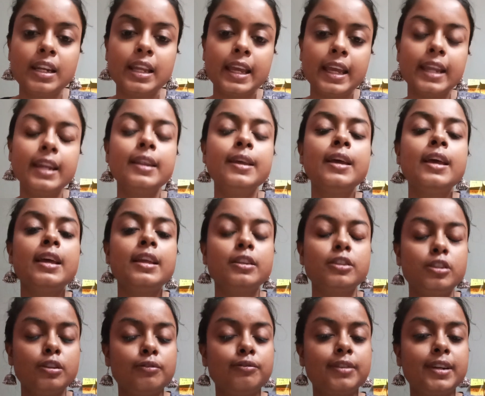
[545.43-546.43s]
in
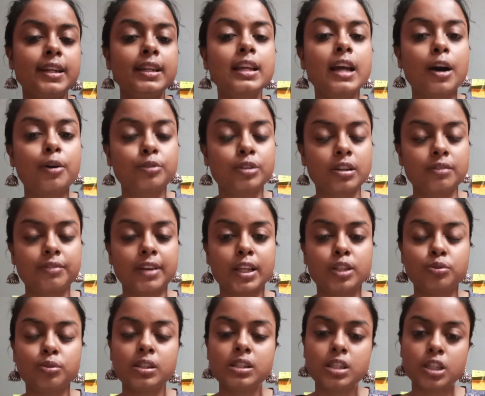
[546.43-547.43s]
different
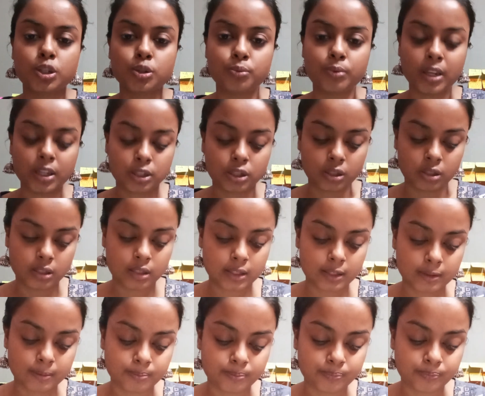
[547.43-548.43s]
counterfactual
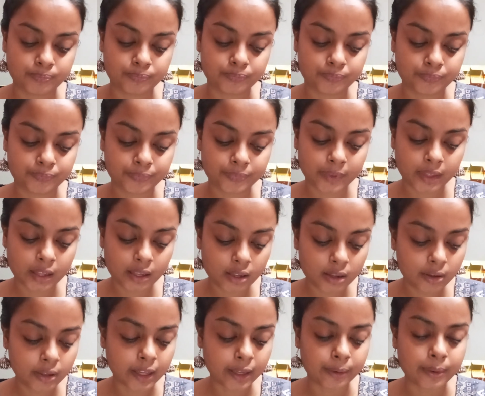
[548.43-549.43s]
situations.
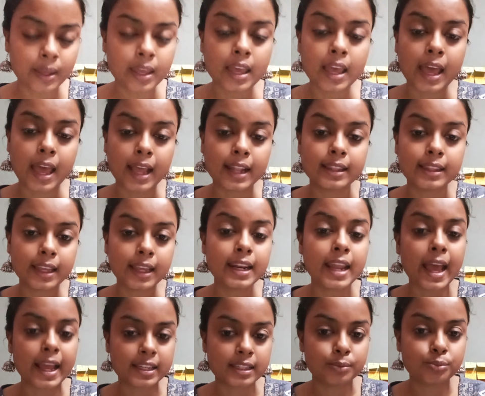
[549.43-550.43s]
Okay, and then
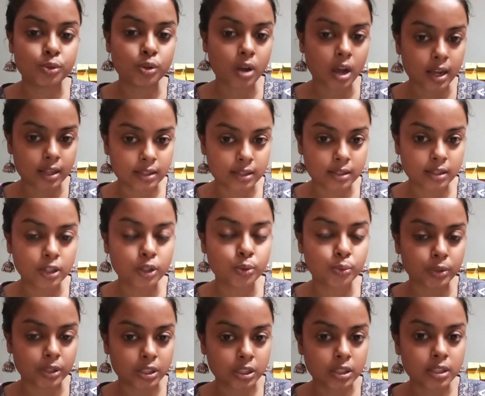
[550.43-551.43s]
attempt to answer
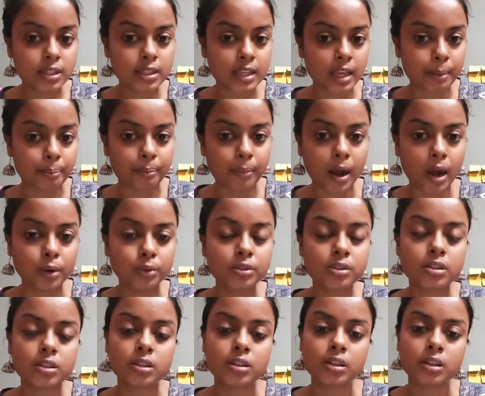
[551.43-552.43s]
questions
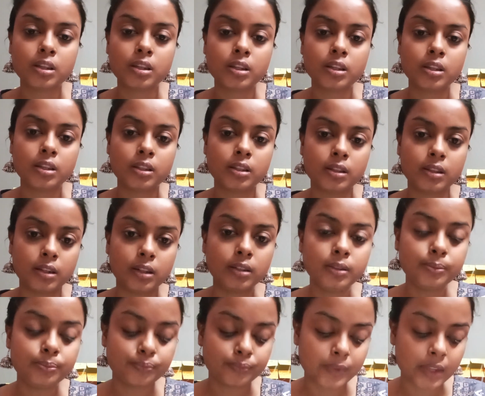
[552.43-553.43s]
about the
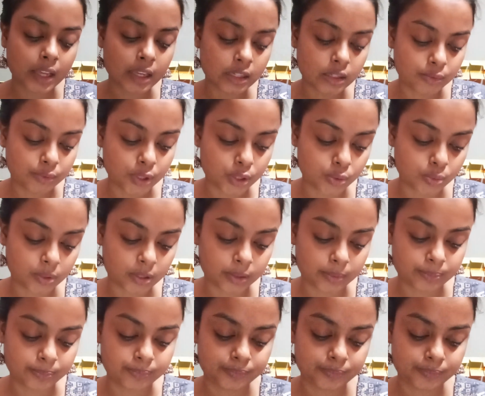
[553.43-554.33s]
individual,